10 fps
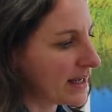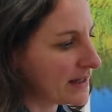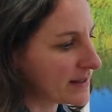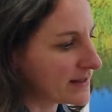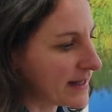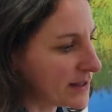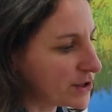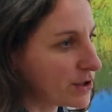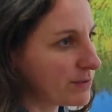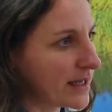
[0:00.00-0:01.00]
In the
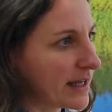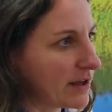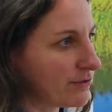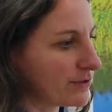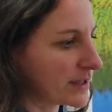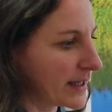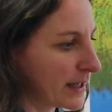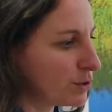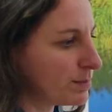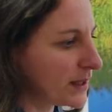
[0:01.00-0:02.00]
center, we have the
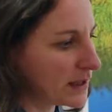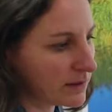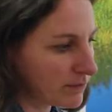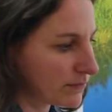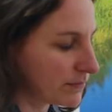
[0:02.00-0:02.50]
canopy,